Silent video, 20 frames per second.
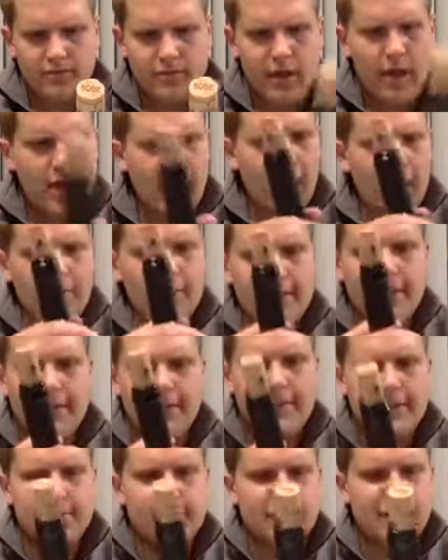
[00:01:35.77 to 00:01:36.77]
I believe
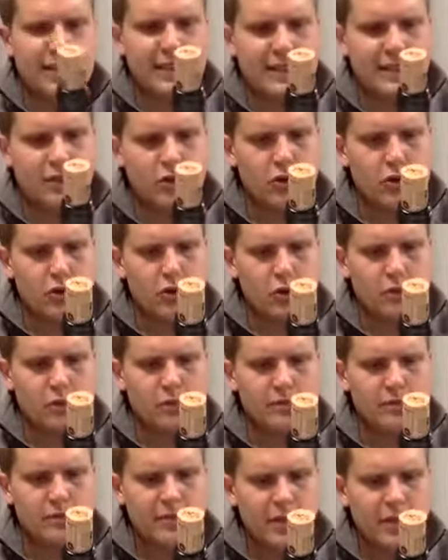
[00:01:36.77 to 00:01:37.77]
it's a blend too.
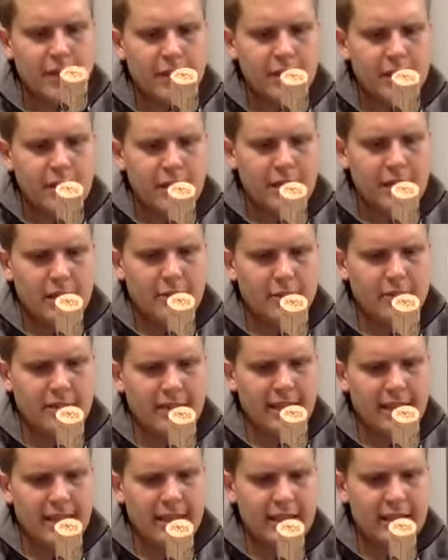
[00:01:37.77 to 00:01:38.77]
A
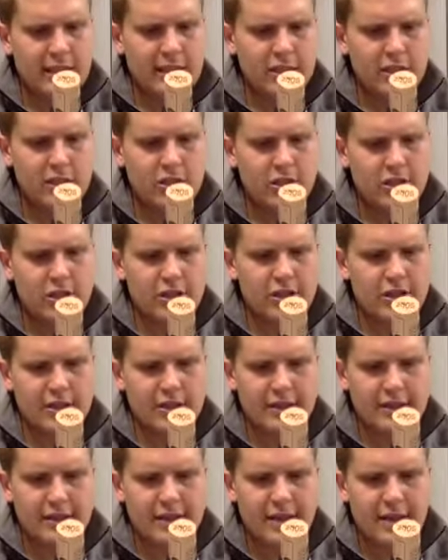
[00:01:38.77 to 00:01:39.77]
blend doesn't
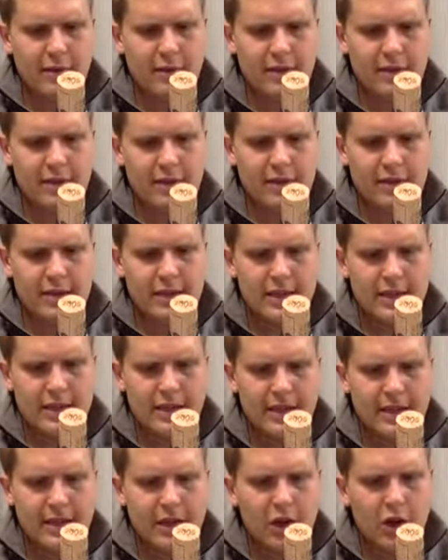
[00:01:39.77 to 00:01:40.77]
say what
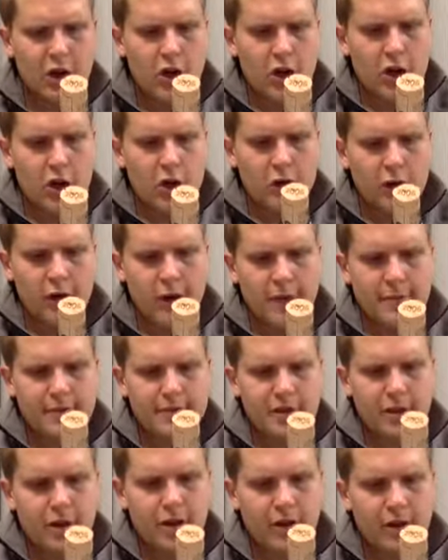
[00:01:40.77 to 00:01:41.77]
the grapes
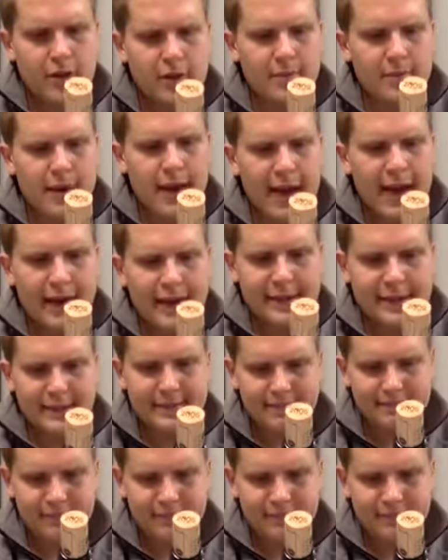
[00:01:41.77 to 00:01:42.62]
are on the back.